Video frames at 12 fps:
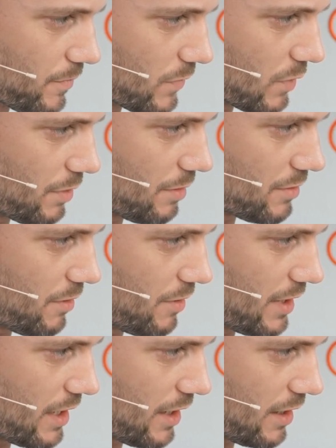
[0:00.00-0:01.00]
when I'm
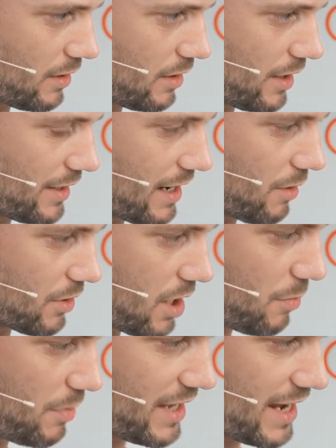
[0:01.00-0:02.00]
doing that. Look, now I'm
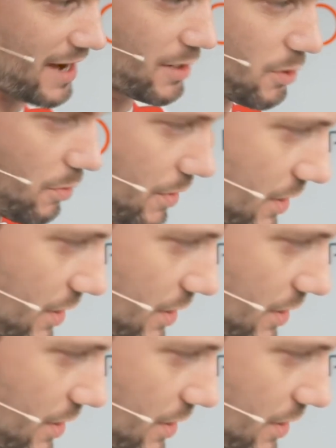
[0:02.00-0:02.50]
going with the angle at the